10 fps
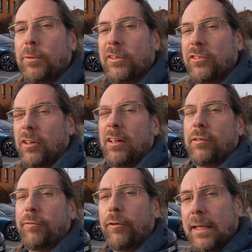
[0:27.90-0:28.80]
was
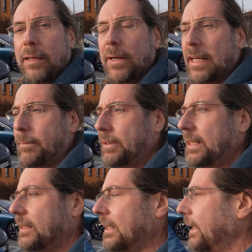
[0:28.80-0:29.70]
charged fully when I
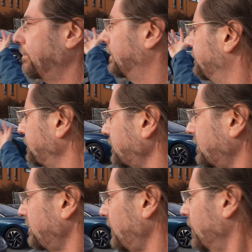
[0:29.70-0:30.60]
picked it up,
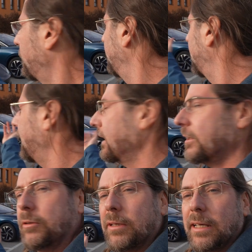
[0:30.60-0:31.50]
so we
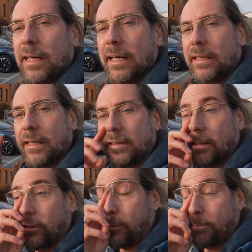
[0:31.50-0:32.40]
cannot do a
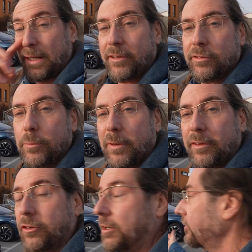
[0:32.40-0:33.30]
comparison
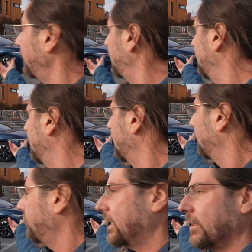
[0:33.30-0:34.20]
with charging,
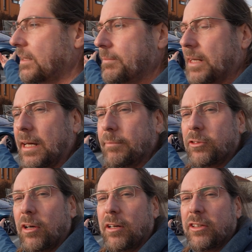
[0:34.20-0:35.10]
because I'm
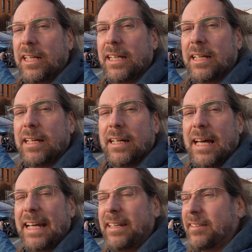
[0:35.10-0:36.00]
charging
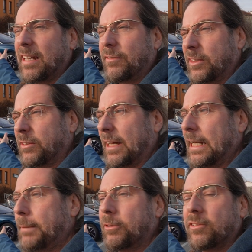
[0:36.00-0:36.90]
ID.7 to
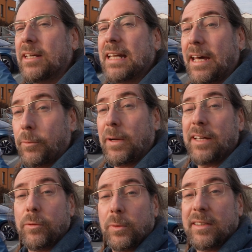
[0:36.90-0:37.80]
80%,
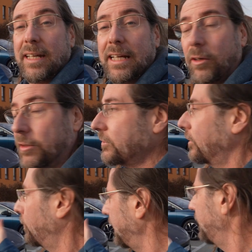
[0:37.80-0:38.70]
otherwise it will take
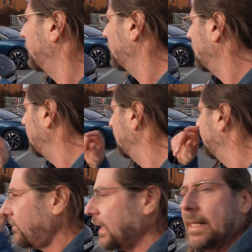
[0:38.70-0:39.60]
also way too long,
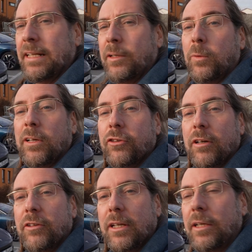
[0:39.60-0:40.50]
and I didn't want to
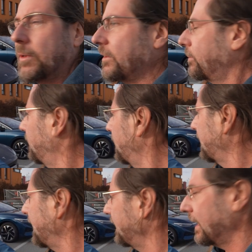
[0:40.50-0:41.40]
charge anyways at
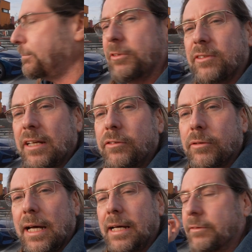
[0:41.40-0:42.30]
98%
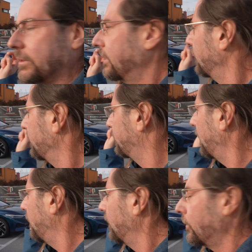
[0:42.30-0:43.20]
to 100.
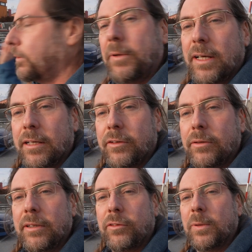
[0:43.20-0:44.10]
So what we're going to
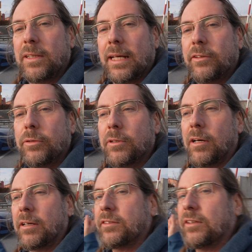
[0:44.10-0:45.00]
do is we take two cars.